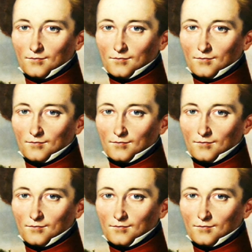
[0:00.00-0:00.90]

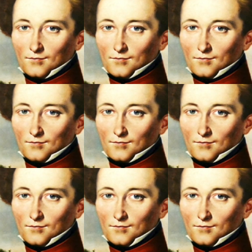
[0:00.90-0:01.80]

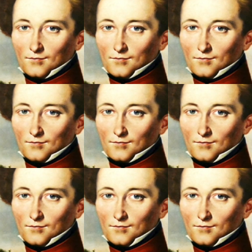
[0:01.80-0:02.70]

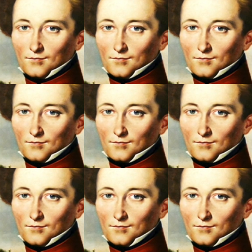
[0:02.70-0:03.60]

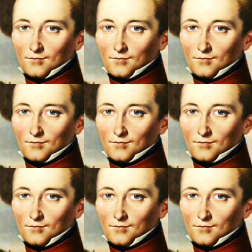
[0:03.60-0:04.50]

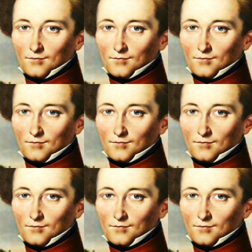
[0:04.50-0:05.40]

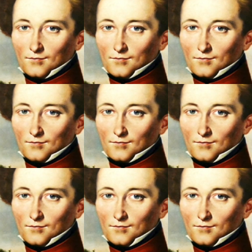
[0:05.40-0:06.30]

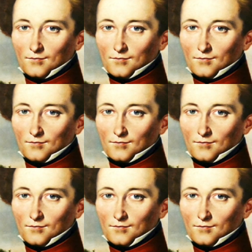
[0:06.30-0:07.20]

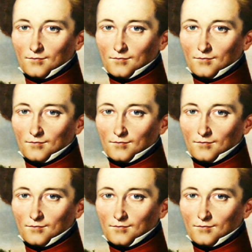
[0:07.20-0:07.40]
The face doesn't move, so there is nothing to read.